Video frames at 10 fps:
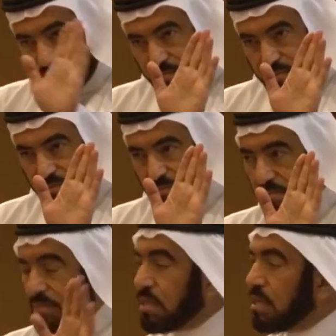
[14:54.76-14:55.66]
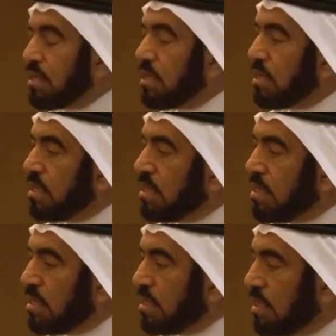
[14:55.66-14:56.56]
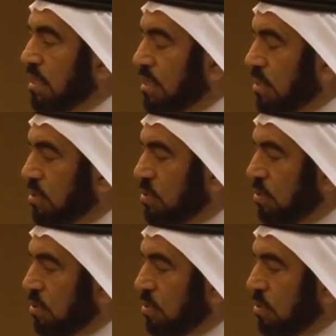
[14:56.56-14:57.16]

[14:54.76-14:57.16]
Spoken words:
Nobody speaks.